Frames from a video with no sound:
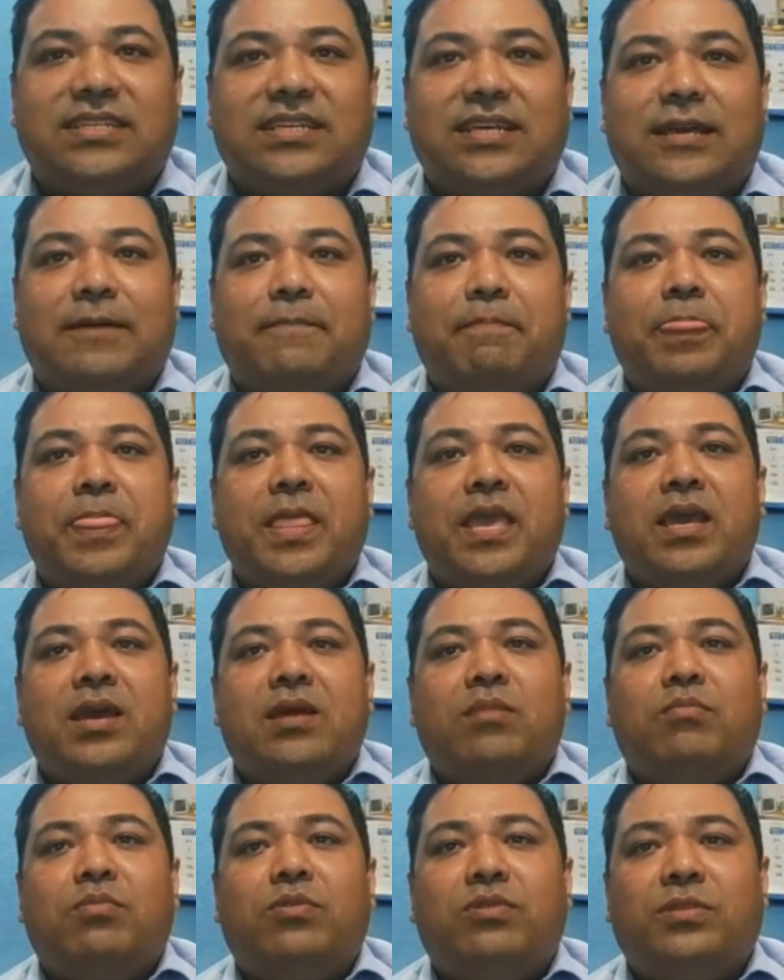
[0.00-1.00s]
Yeah,
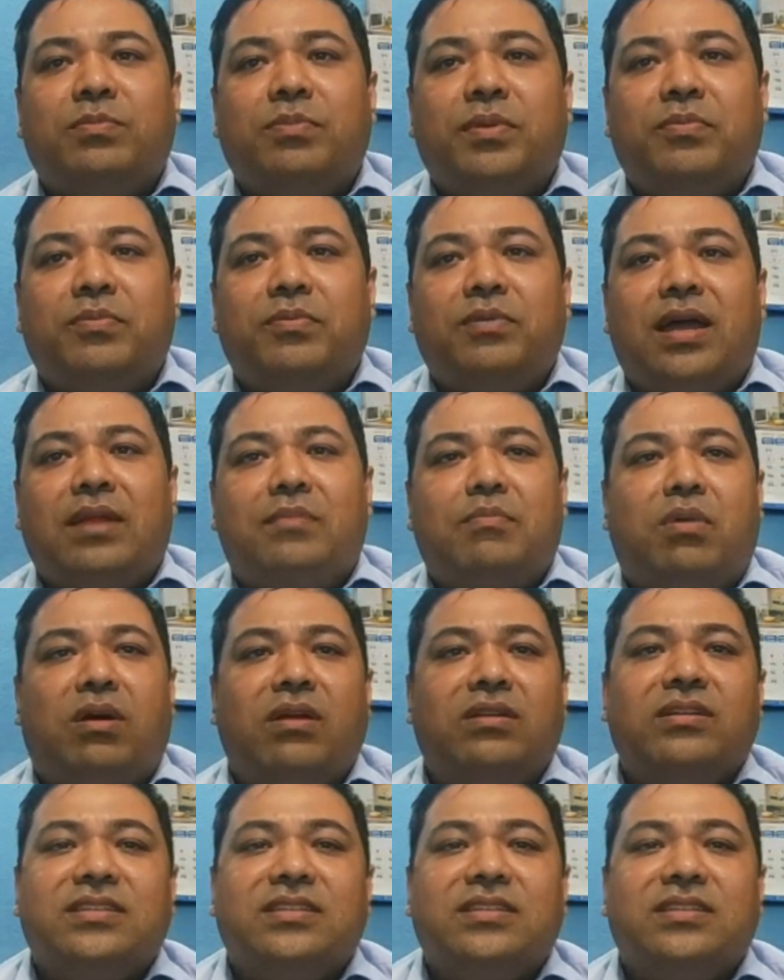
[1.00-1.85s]
both people are on